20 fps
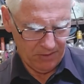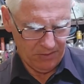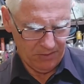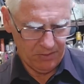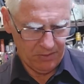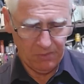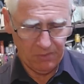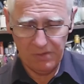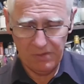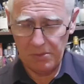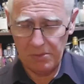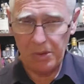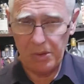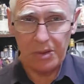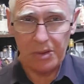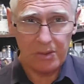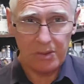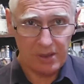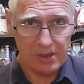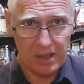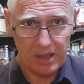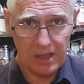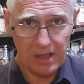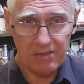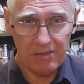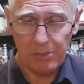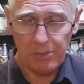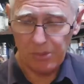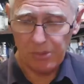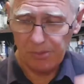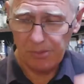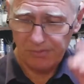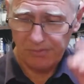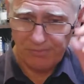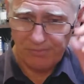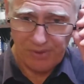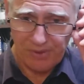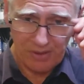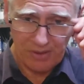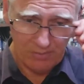350 mL, so it's a half bottle.
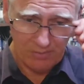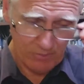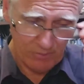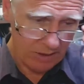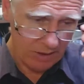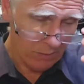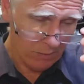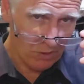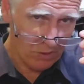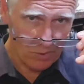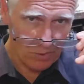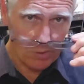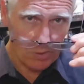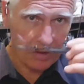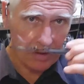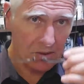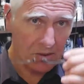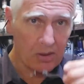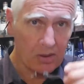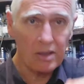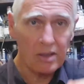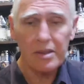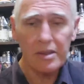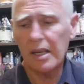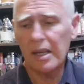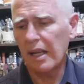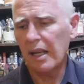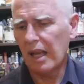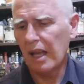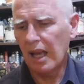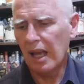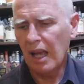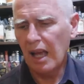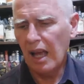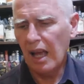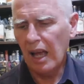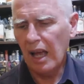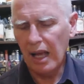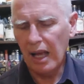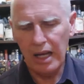So get one twice the size.
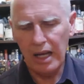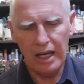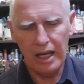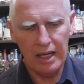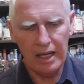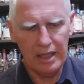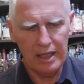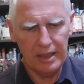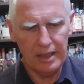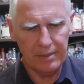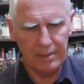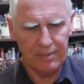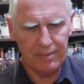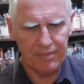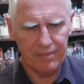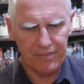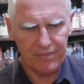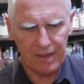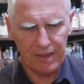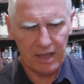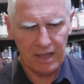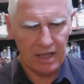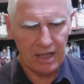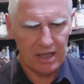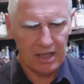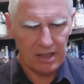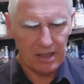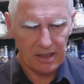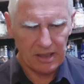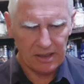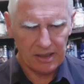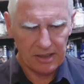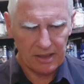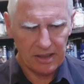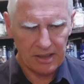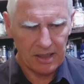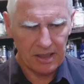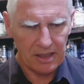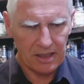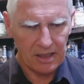And I can
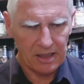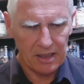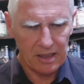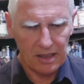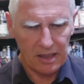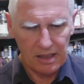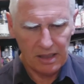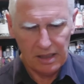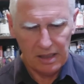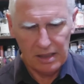see